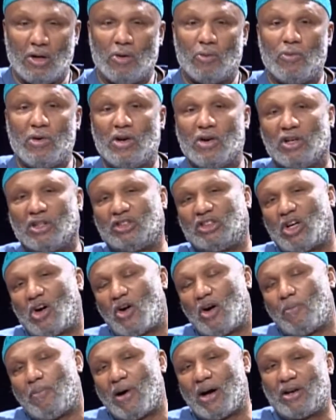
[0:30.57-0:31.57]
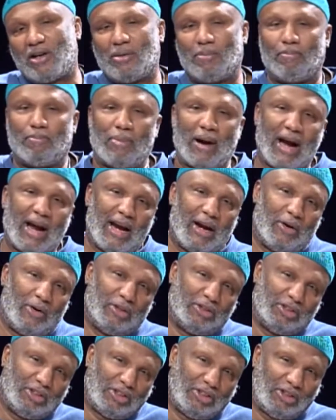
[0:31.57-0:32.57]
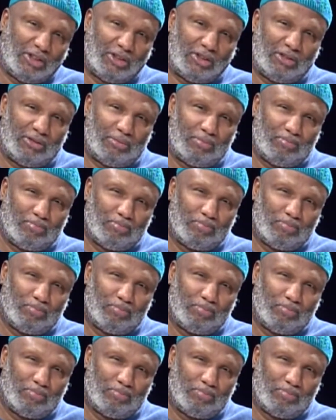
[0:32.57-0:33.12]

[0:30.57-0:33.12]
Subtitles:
we're going to talk about the virus.